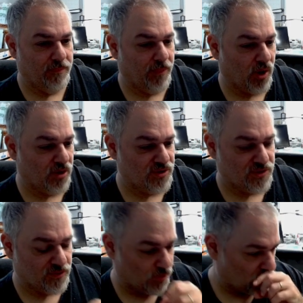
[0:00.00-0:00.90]
parts
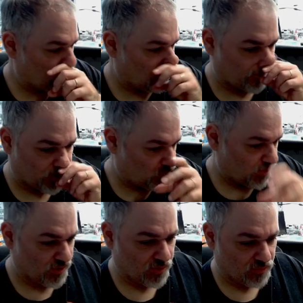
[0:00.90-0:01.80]
or whatever
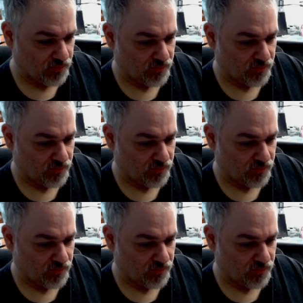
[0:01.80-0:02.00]
will,